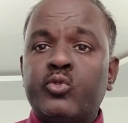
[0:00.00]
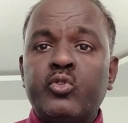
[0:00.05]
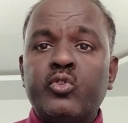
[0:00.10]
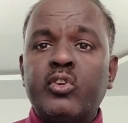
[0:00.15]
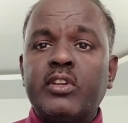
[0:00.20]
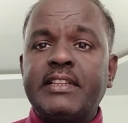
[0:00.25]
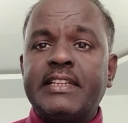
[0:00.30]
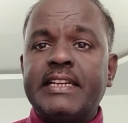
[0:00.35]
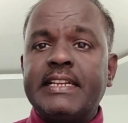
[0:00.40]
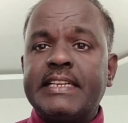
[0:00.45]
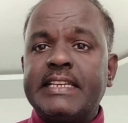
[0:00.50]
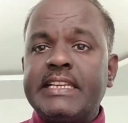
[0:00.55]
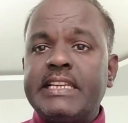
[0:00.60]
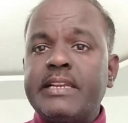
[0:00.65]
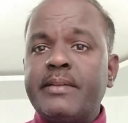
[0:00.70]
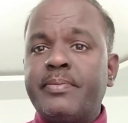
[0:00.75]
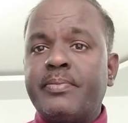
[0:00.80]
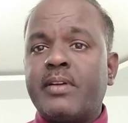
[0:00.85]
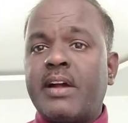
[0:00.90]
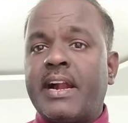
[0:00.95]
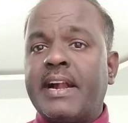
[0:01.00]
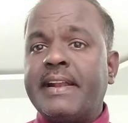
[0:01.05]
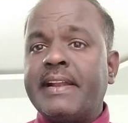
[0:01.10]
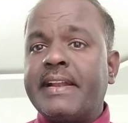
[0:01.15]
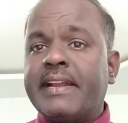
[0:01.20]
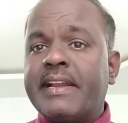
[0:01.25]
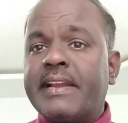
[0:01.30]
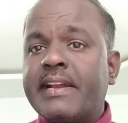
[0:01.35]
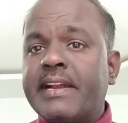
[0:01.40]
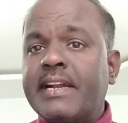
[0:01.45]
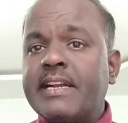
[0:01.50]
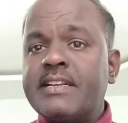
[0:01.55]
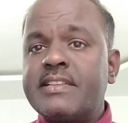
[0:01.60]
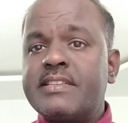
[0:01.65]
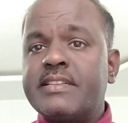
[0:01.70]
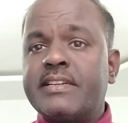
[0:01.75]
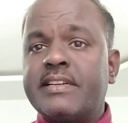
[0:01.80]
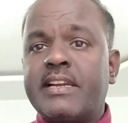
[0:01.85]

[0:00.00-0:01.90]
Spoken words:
you know that if untrained